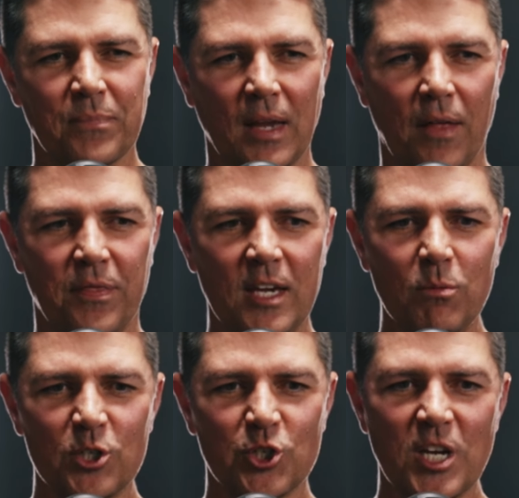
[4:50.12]
I think it
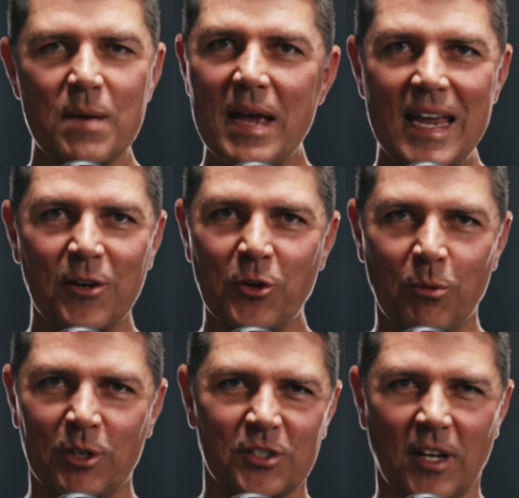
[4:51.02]
was Shiba Inu,
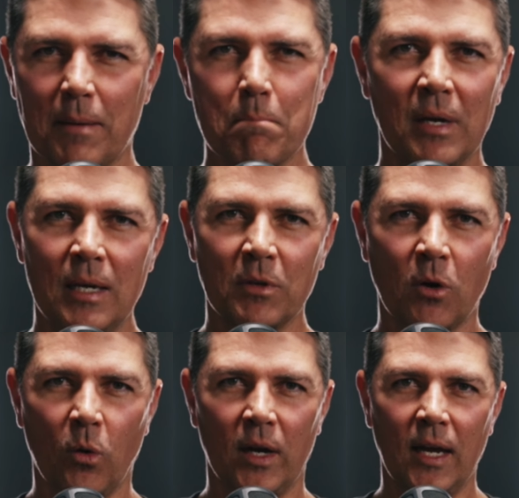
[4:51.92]
which is like a meme
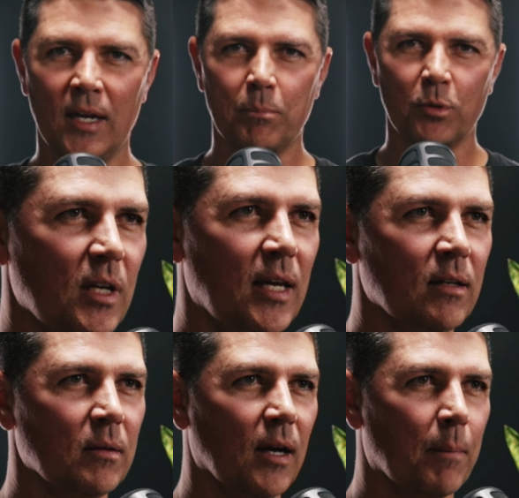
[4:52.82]
coin, and he put
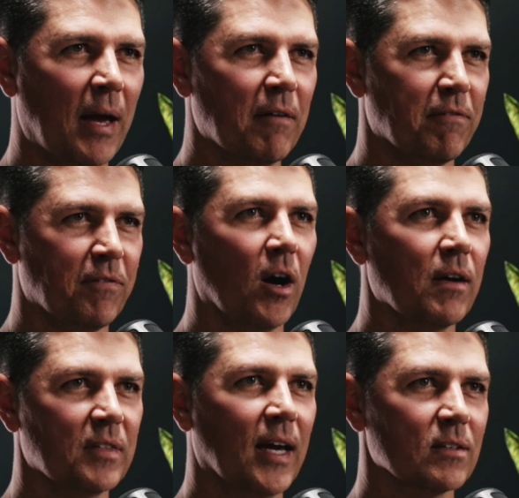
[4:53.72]
in about
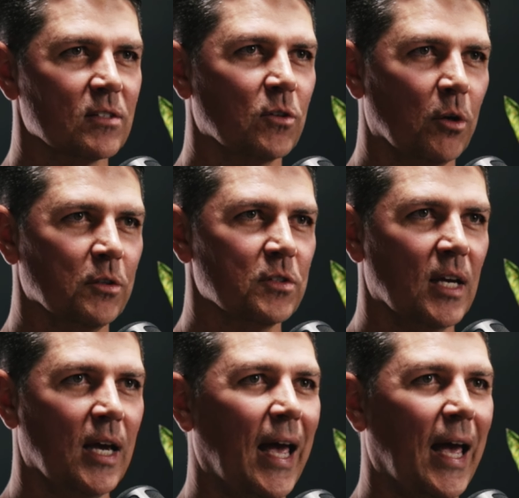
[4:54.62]
$5,000,